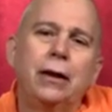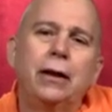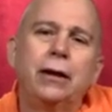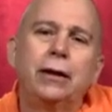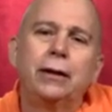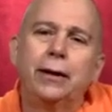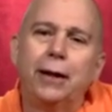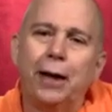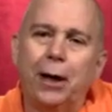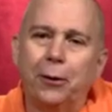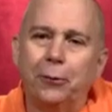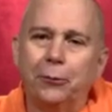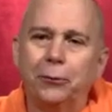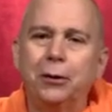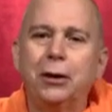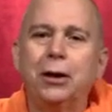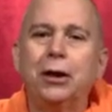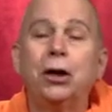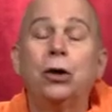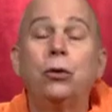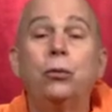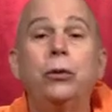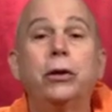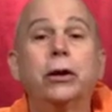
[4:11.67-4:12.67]
Now,
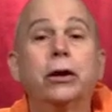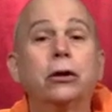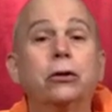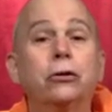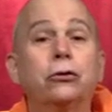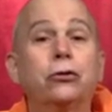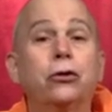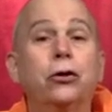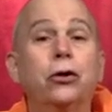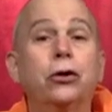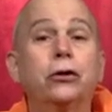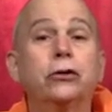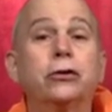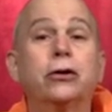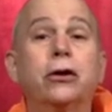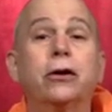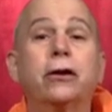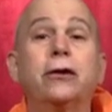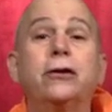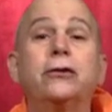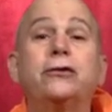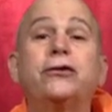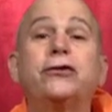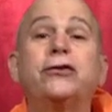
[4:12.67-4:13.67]
we can turn to
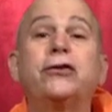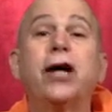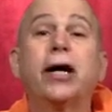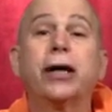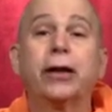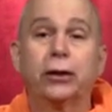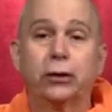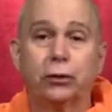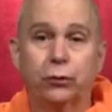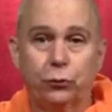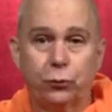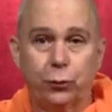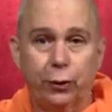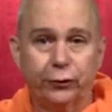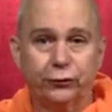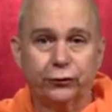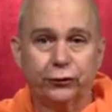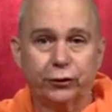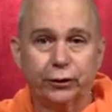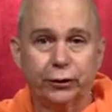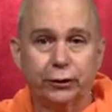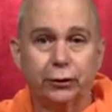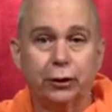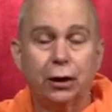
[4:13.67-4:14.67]
the second
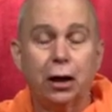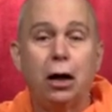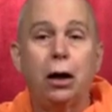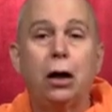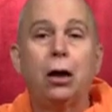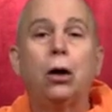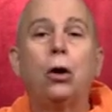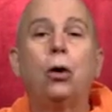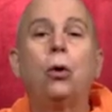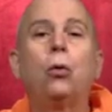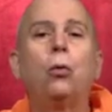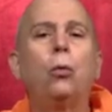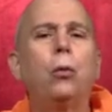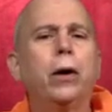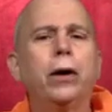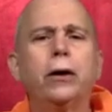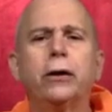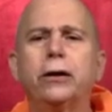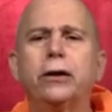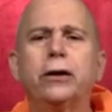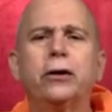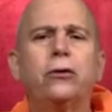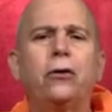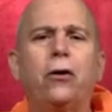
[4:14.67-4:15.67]
question: where
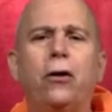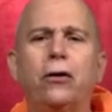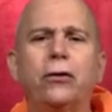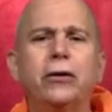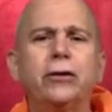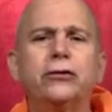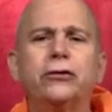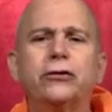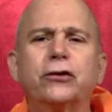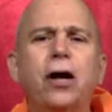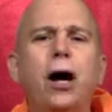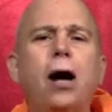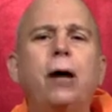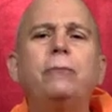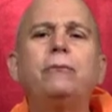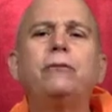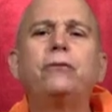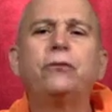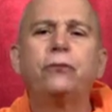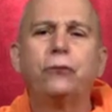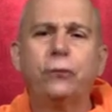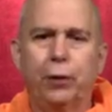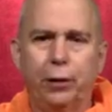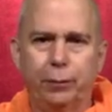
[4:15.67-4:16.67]
did all this come
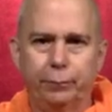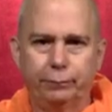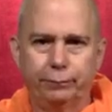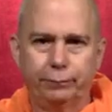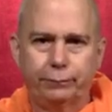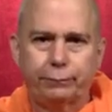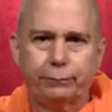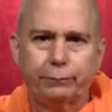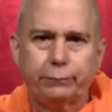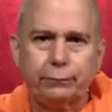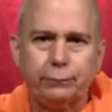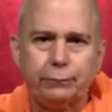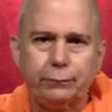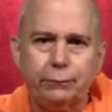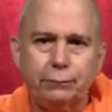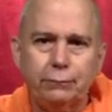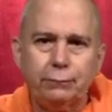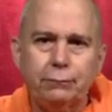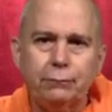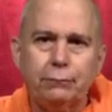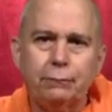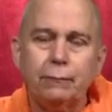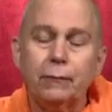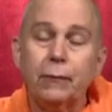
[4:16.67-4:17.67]
from?
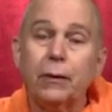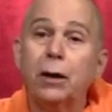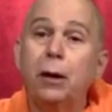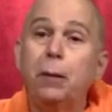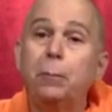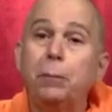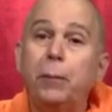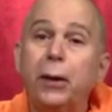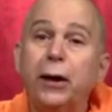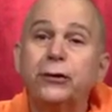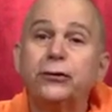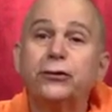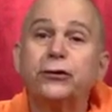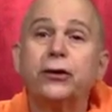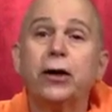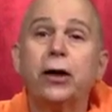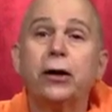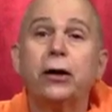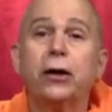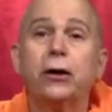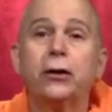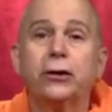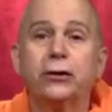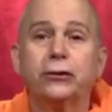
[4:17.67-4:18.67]
Based on
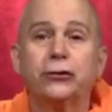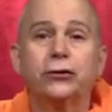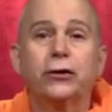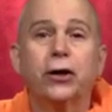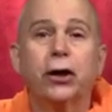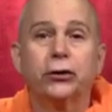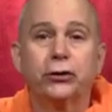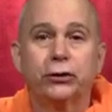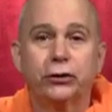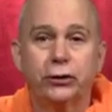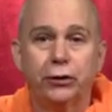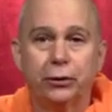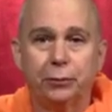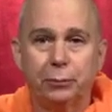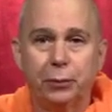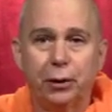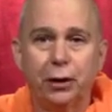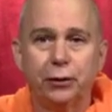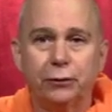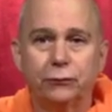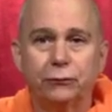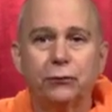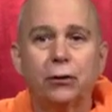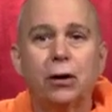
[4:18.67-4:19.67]
our discussion
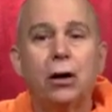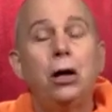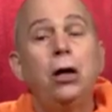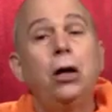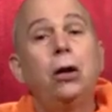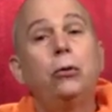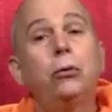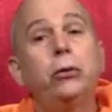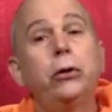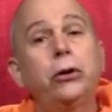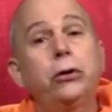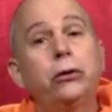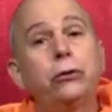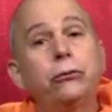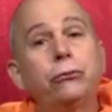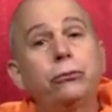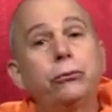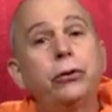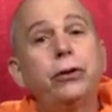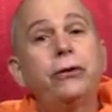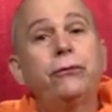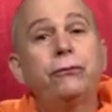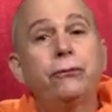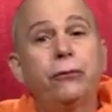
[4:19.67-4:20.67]
above, we could
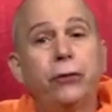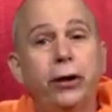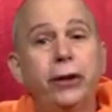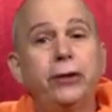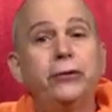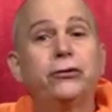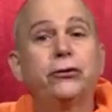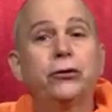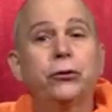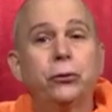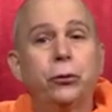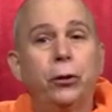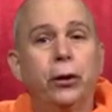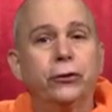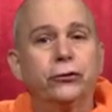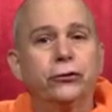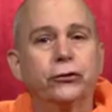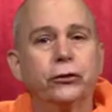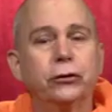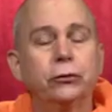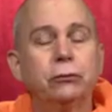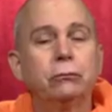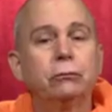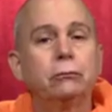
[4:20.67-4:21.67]
rephrase the
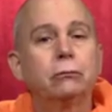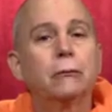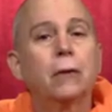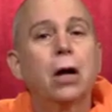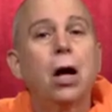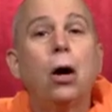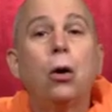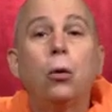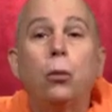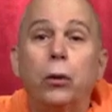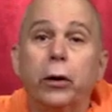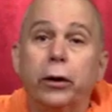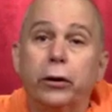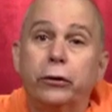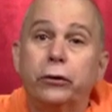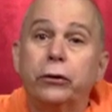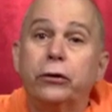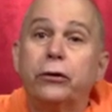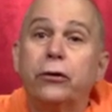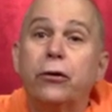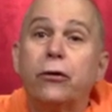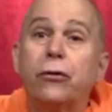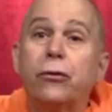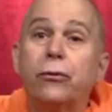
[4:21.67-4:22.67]
question: where did
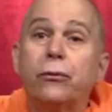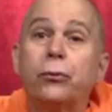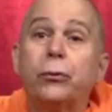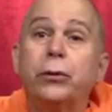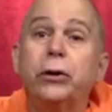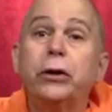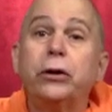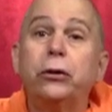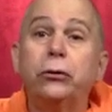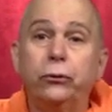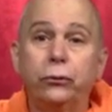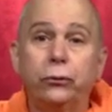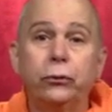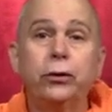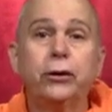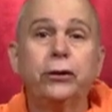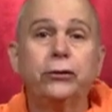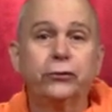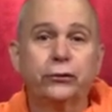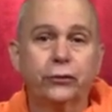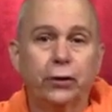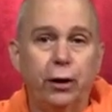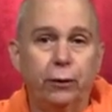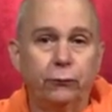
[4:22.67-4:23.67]
the 3
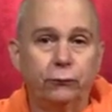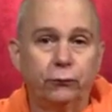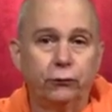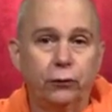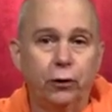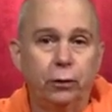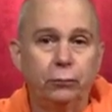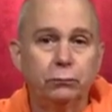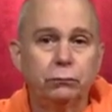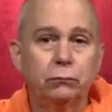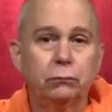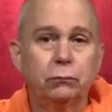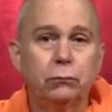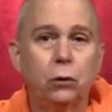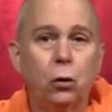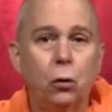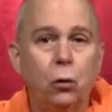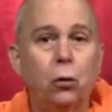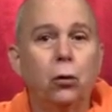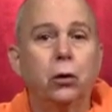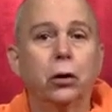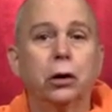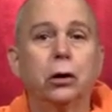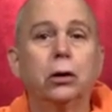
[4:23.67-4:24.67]
gunas come from?
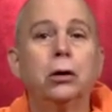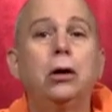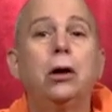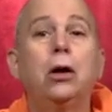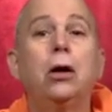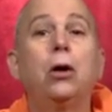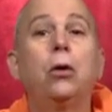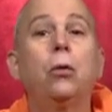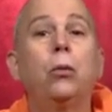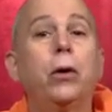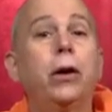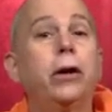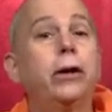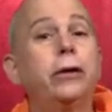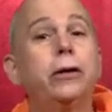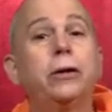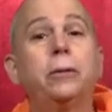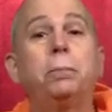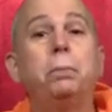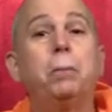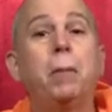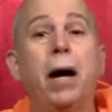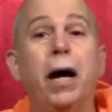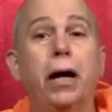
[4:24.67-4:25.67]
Or, where
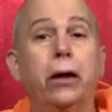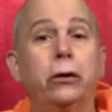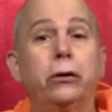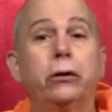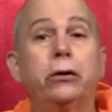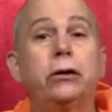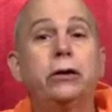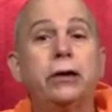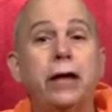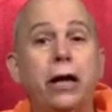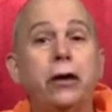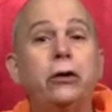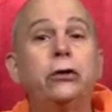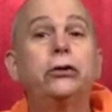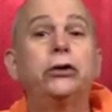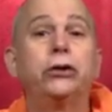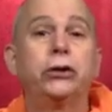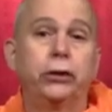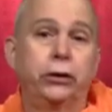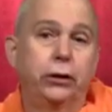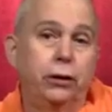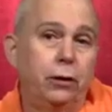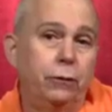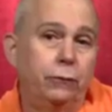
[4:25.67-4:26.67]
did matter and
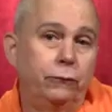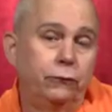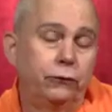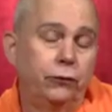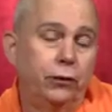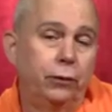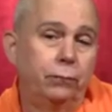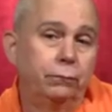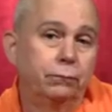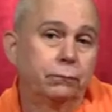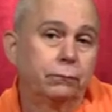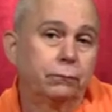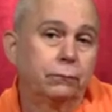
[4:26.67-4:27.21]
energy come from?